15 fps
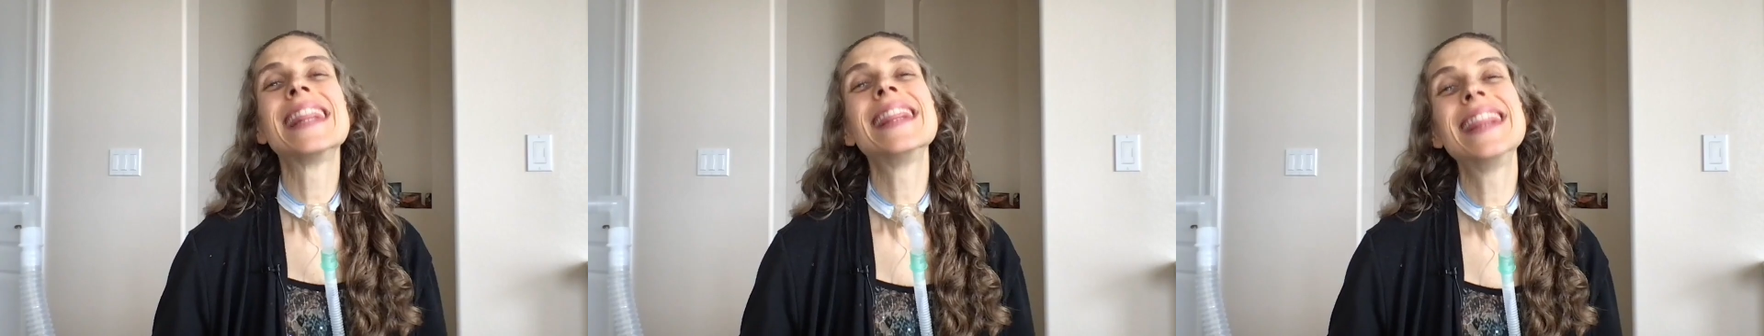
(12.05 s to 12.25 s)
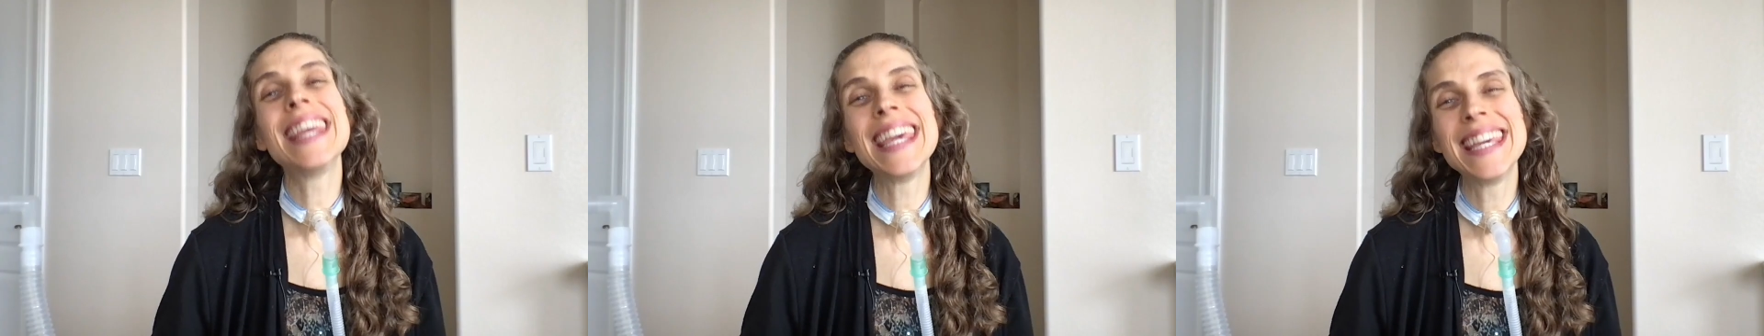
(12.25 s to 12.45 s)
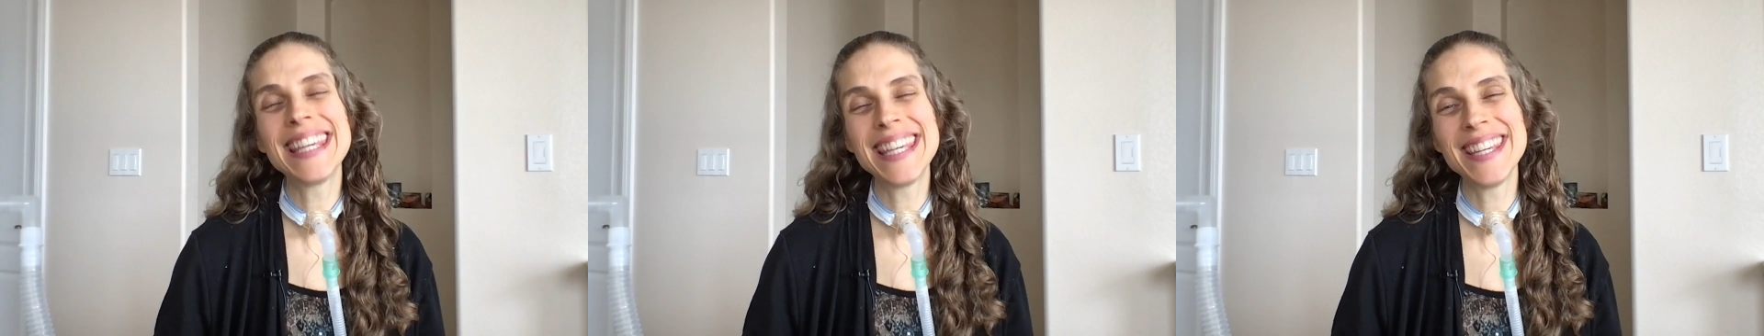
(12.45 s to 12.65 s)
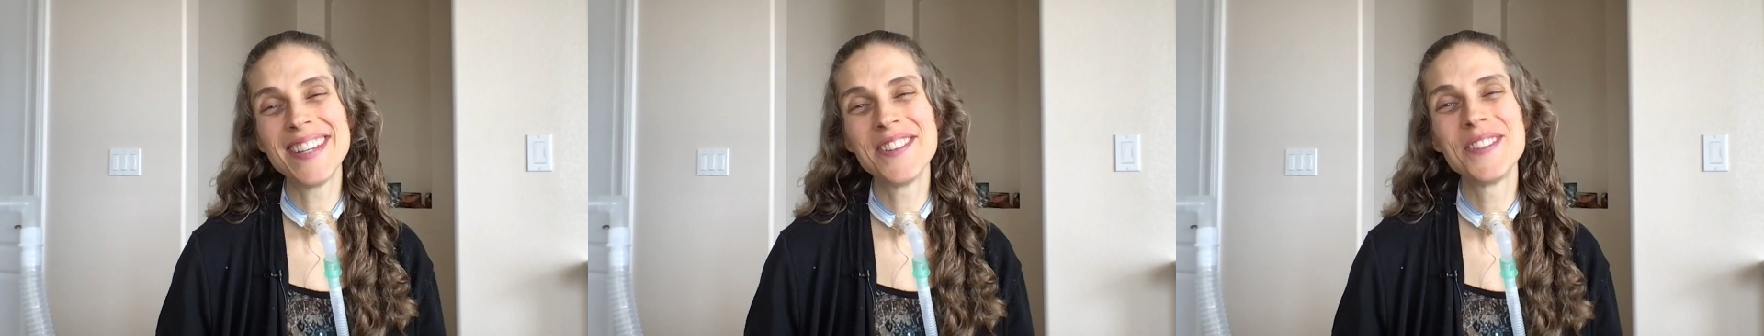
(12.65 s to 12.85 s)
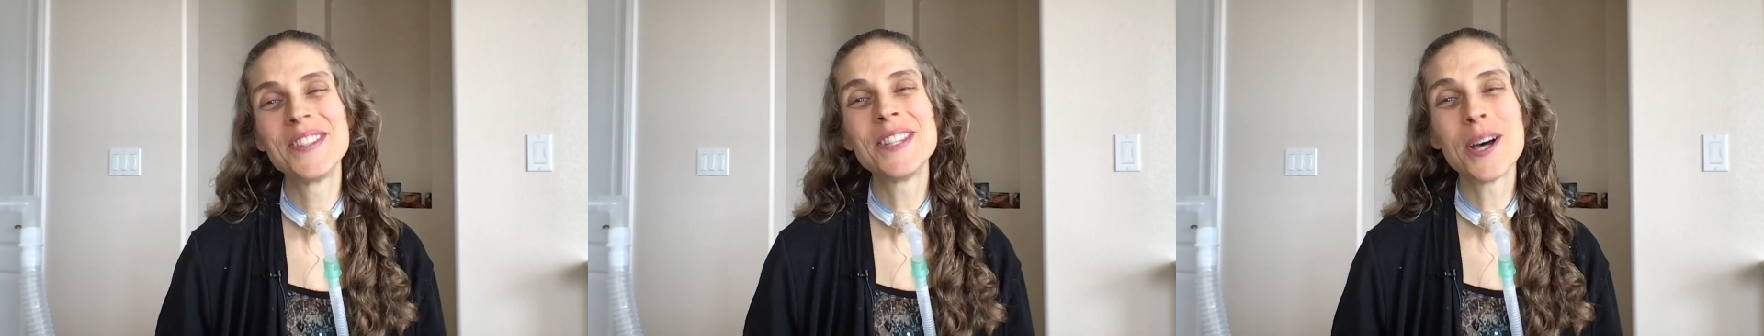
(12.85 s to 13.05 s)
Thank
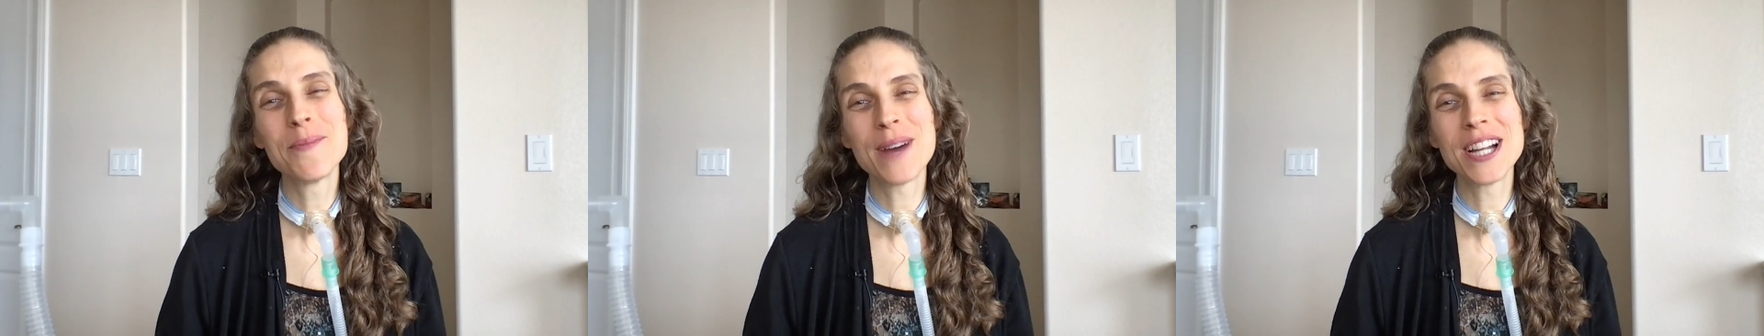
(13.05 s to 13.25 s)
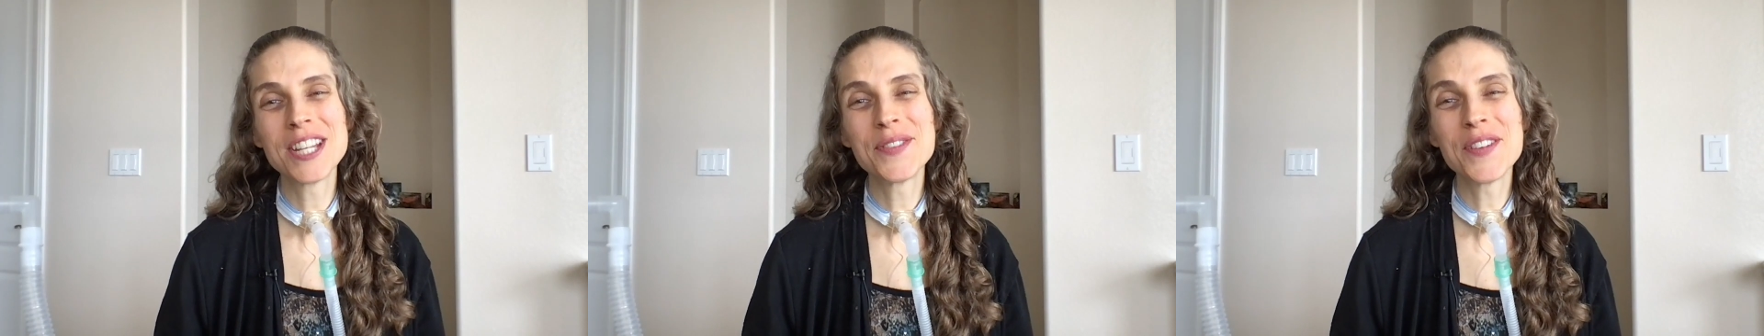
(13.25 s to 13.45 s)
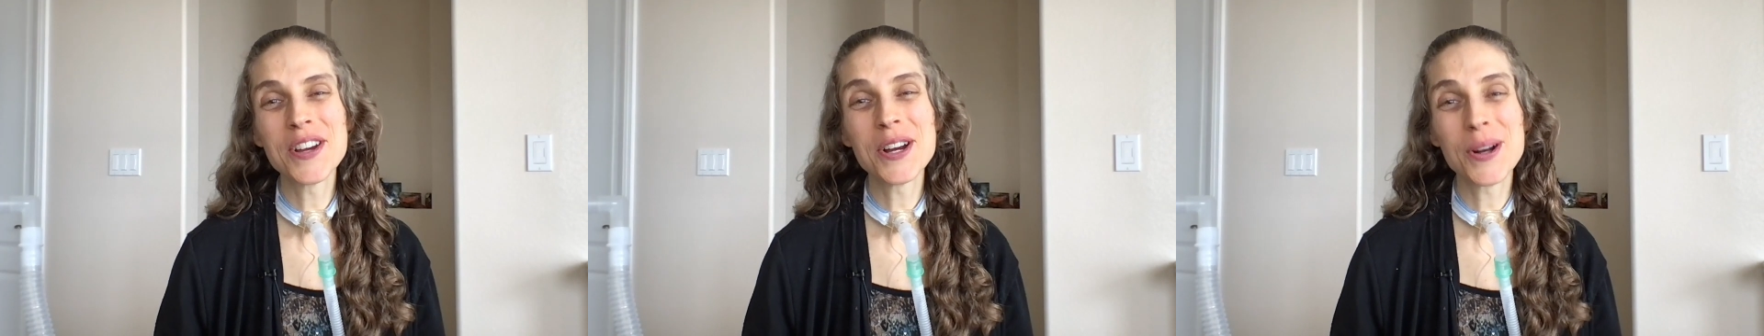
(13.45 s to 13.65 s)
you so much for your